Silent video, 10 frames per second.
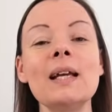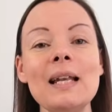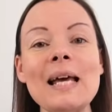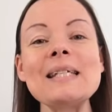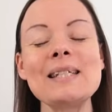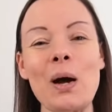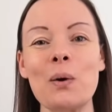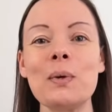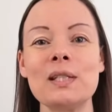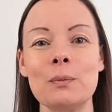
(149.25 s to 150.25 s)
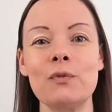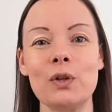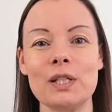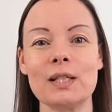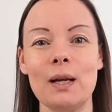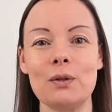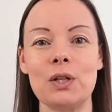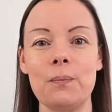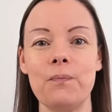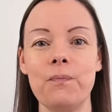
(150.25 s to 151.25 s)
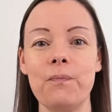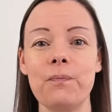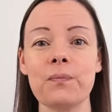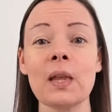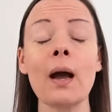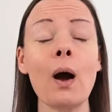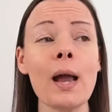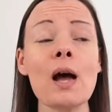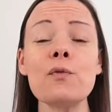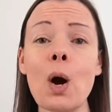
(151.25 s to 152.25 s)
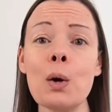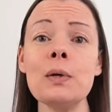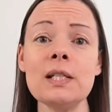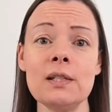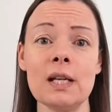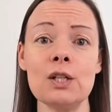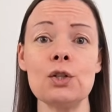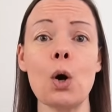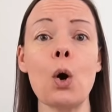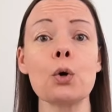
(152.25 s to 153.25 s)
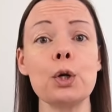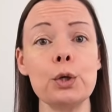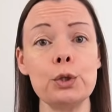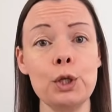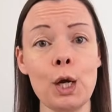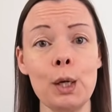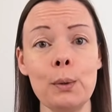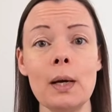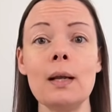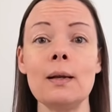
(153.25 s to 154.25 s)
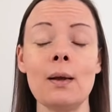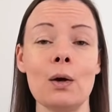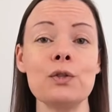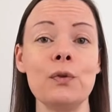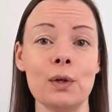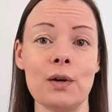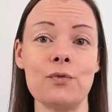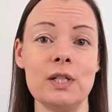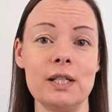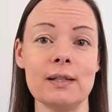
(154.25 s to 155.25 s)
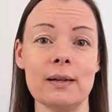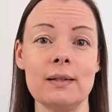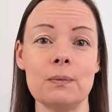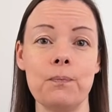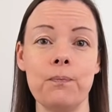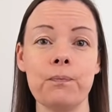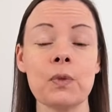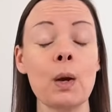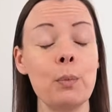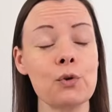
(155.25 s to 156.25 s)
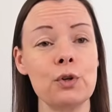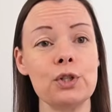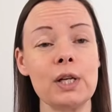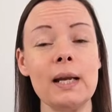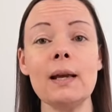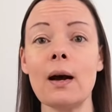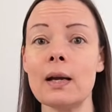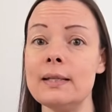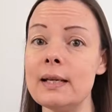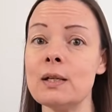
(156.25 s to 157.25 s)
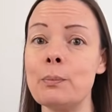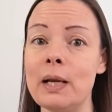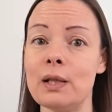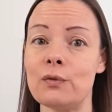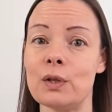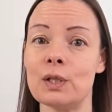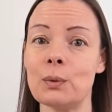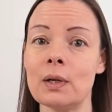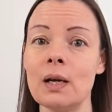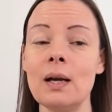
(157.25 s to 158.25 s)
Let's start with some full disclosure. I have only stitched on 2 large full coverage designs. But crucially, I did complete the first one,